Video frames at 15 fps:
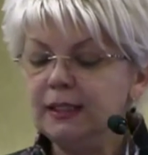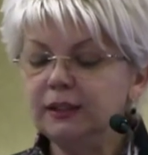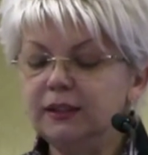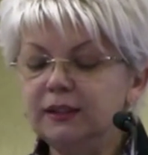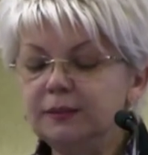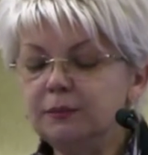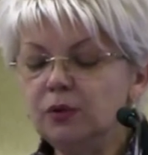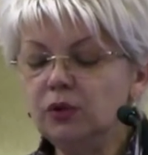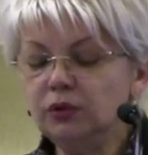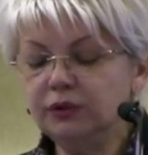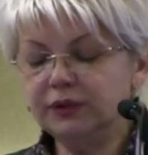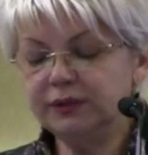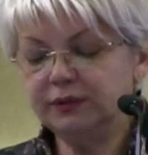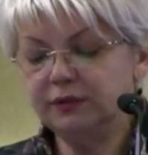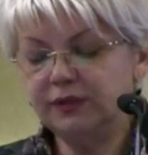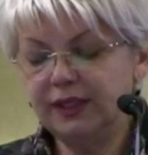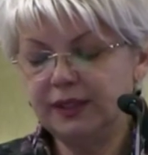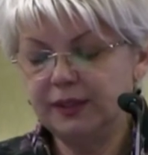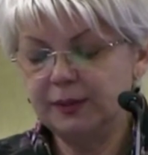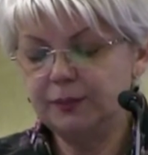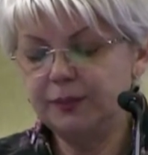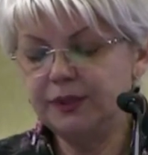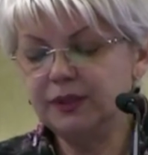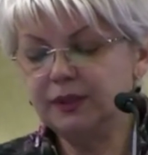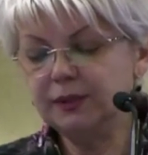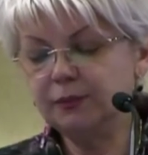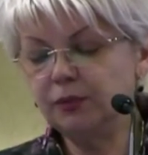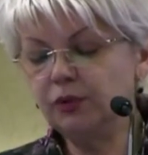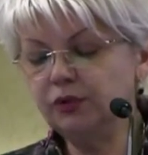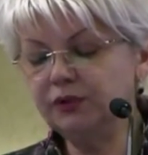The modern therapy,
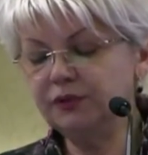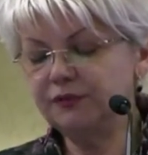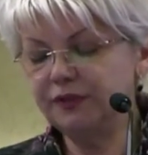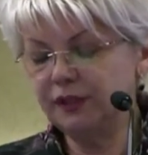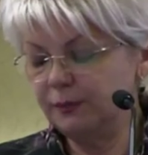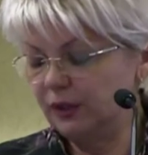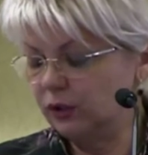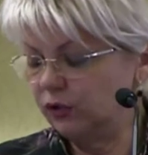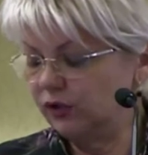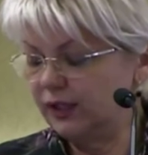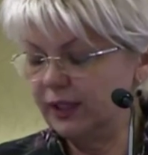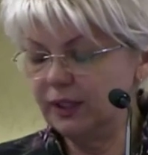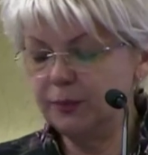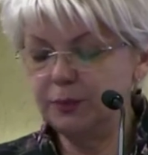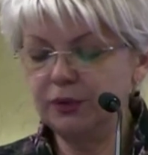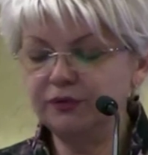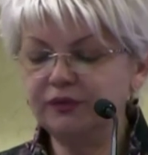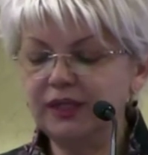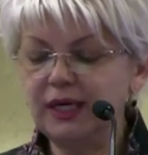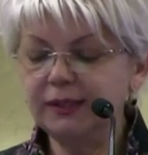the modern pharmacotherapy of